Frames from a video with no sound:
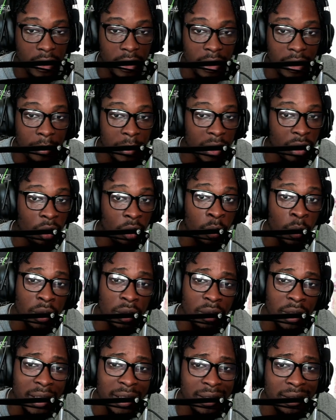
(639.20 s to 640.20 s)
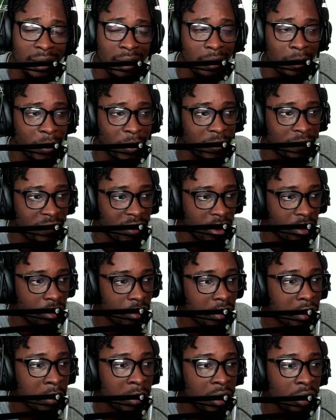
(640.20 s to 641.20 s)
Let me know what you guys think about the
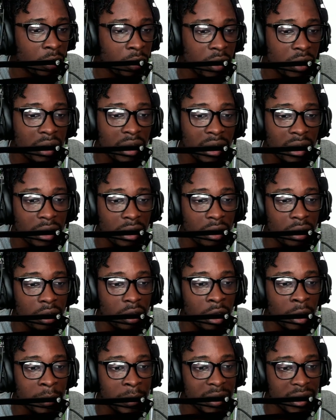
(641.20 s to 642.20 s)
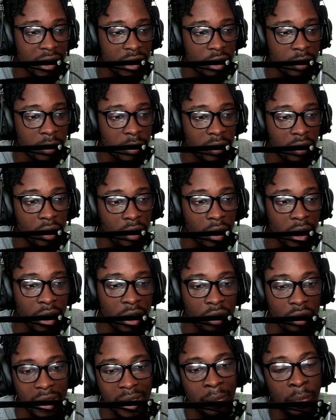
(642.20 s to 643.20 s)
video. Let me know what you think down in the comment section below. I
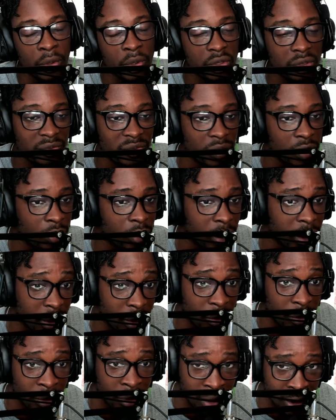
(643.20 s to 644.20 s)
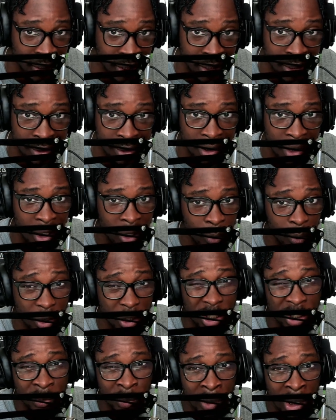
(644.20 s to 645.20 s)
know that most of you are younger guys,
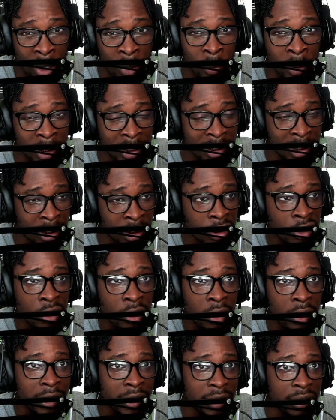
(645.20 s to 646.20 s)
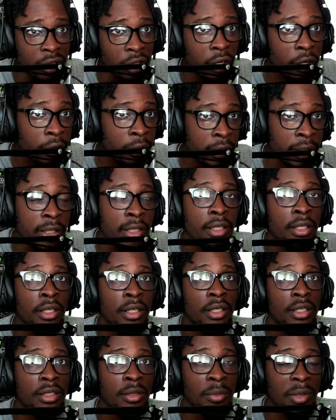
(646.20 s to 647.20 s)
which is why I want to teach y'all this early,
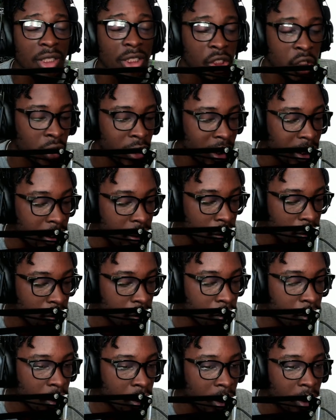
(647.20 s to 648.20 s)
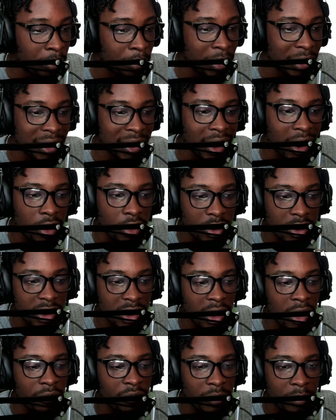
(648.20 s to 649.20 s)
to make sure that you protect
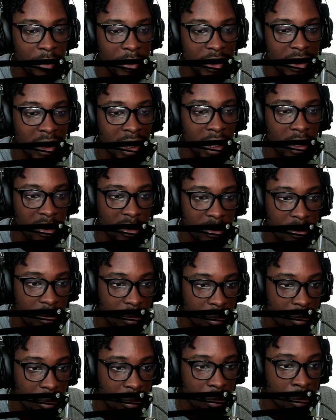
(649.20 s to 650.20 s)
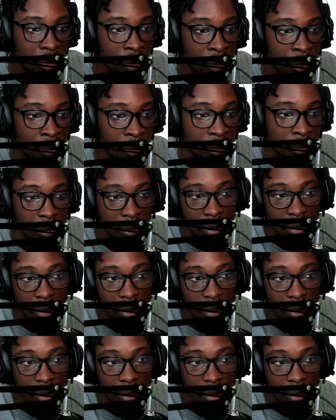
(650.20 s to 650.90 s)
yourself and protect, you know,